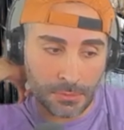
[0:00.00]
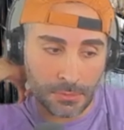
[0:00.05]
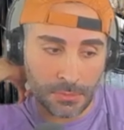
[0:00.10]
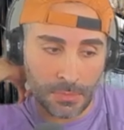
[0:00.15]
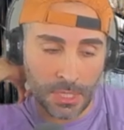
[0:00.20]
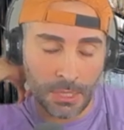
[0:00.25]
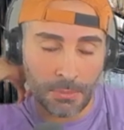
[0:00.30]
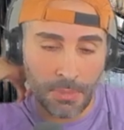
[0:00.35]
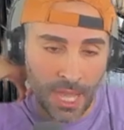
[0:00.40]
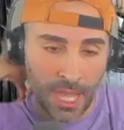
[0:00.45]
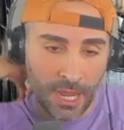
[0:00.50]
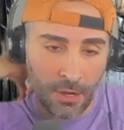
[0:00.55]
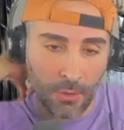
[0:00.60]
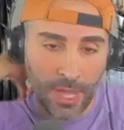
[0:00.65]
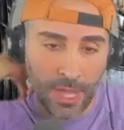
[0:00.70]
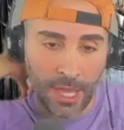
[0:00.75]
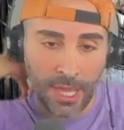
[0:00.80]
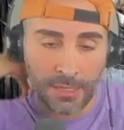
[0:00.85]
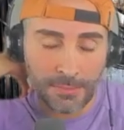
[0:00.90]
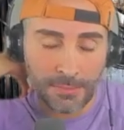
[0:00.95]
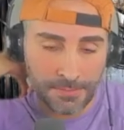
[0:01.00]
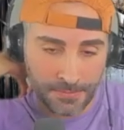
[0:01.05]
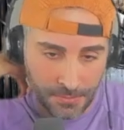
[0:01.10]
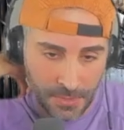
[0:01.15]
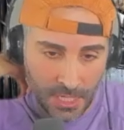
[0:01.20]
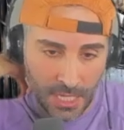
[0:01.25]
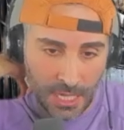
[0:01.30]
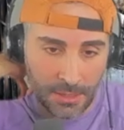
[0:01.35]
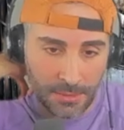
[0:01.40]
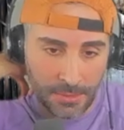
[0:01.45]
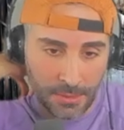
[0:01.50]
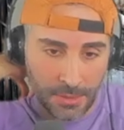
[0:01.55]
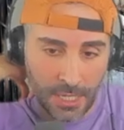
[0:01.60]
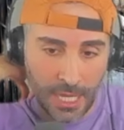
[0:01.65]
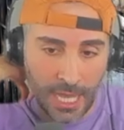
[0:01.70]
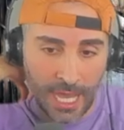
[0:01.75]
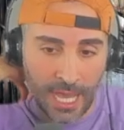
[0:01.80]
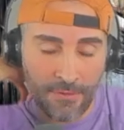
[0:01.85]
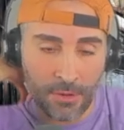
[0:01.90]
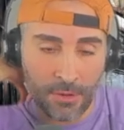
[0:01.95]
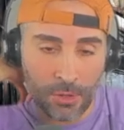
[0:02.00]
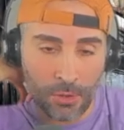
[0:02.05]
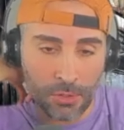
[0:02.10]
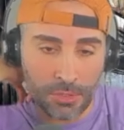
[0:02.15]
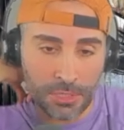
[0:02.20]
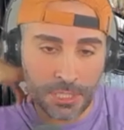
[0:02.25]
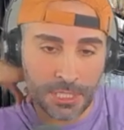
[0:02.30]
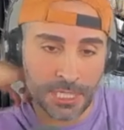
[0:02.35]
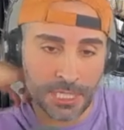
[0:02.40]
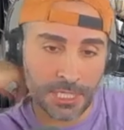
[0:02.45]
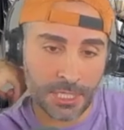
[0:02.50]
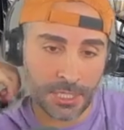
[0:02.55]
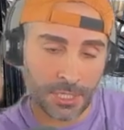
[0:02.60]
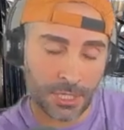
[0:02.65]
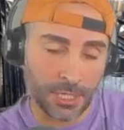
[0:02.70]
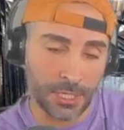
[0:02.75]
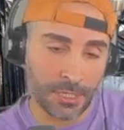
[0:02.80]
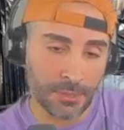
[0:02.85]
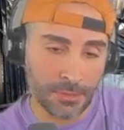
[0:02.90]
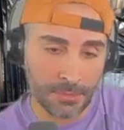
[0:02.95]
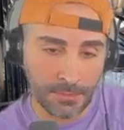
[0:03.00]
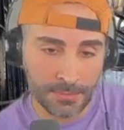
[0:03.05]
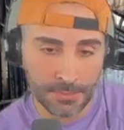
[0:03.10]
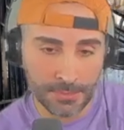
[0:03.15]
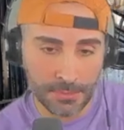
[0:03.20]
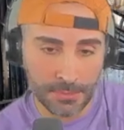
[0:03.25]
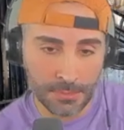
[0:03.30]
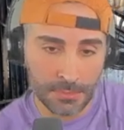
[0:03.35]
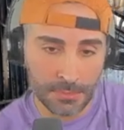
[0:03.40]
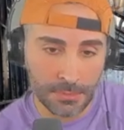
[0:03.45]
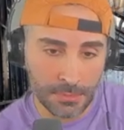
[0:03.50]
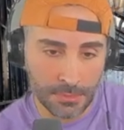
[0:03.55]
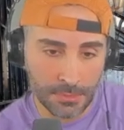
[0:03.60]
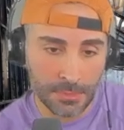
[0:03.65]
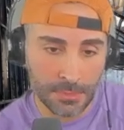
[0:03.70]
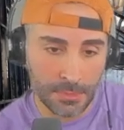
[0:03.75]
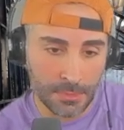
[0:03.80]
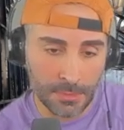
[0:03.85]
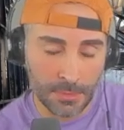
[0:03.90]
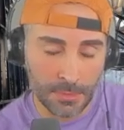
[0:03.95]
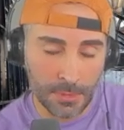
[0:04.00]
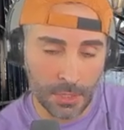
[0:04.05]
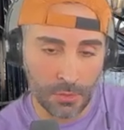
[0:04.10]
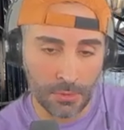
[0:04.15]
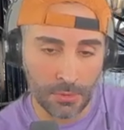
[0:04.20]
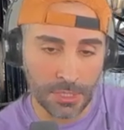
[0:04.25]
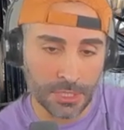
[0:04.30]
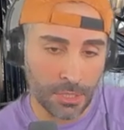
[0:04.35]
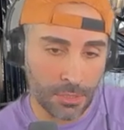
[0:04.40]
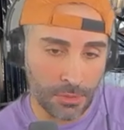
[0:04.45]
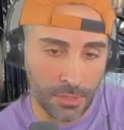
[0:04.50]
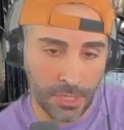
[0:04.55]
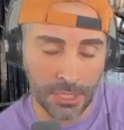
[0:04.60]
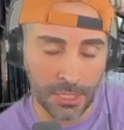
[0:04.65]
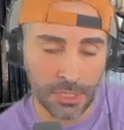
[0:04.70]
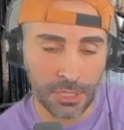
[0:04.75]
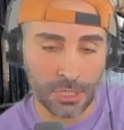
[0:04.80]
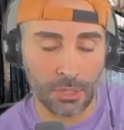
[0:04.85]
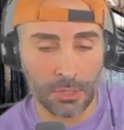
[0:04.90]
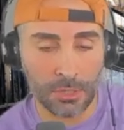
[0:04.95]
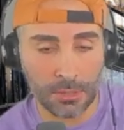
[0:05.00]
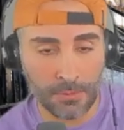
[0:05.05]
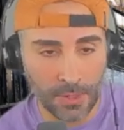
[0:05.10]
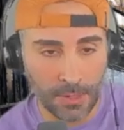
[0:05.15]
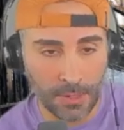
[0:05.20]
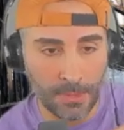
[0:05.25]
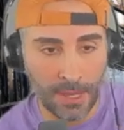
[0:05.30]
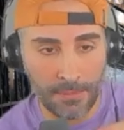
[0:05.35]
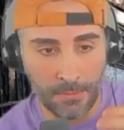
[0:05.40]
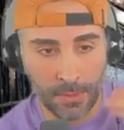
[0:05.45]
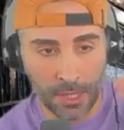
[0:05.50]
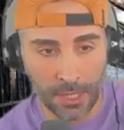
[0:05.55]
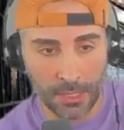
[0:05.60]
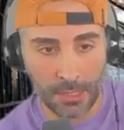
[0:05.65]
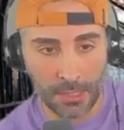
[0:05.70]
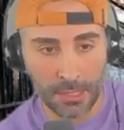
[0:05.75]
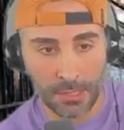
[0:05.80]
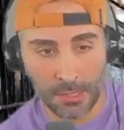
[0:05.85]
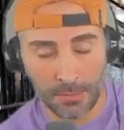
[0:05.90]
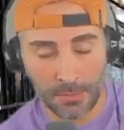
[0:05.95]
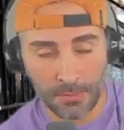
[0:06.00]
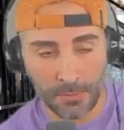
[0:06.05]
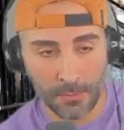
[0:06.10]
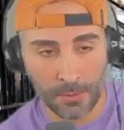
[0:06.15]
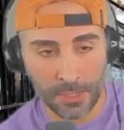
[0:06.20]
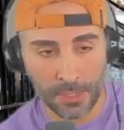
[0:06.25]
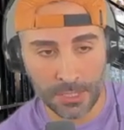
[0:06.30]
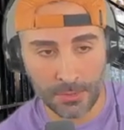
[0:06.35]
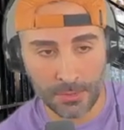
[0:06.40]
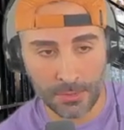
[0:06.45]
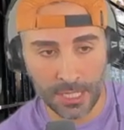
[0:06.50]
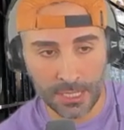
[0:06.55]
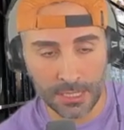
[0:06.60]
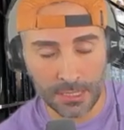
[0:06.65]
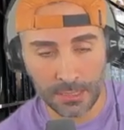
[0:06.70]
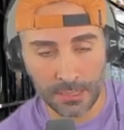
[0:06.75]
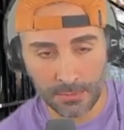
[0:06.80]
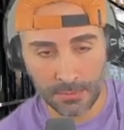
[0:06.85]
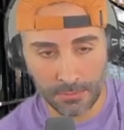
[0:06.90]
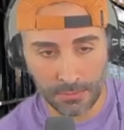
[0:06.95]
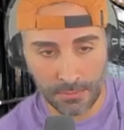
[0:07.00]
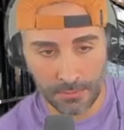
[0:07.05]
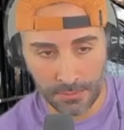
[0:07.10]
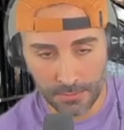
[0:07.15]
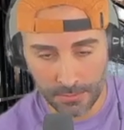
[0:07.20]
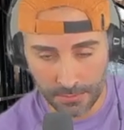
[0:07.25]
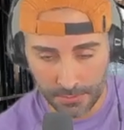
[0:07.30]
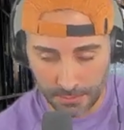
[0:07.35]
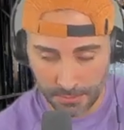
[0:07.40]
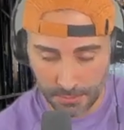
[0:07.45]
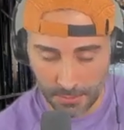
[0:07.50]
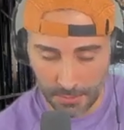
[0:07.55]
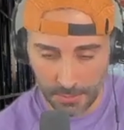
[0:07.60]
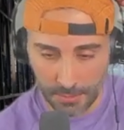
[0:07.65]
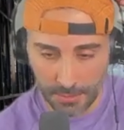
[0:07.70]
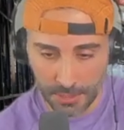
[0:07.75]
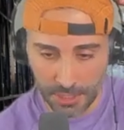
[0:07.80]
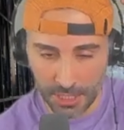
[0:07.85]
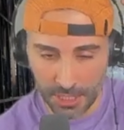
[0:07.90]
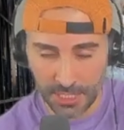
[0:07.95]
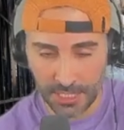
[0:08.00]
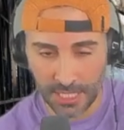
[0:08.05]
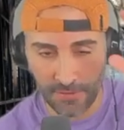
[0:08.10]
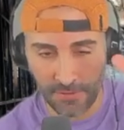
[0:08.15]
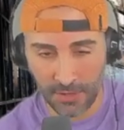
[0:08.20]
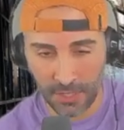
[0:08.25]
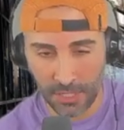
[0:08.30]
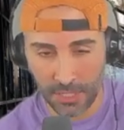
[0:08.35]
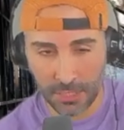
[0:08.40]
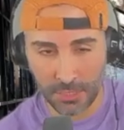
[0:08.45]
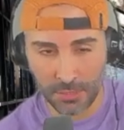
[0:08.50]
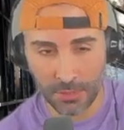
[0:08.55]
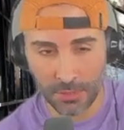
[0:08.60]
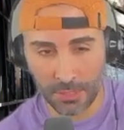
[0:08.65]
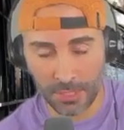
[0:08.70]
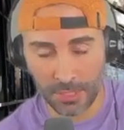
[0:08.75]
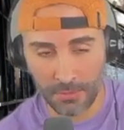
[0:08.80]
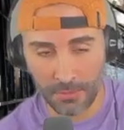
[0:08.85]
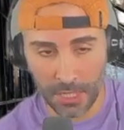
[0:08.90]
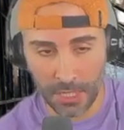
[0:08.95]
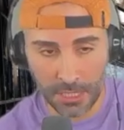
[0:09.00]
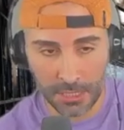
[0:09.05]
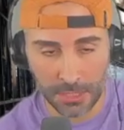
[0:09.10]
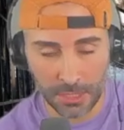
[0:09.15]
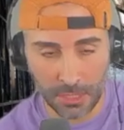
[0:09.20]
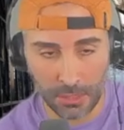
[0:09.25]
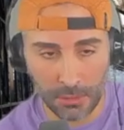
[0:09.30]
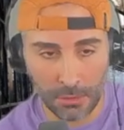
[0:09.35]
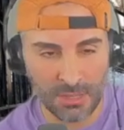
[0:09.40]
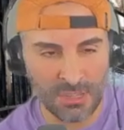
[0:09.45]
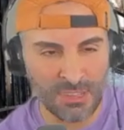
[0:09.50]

by the way, I have an older sister who was 3 years old when my mother was arrested. She's 7 years older than me. So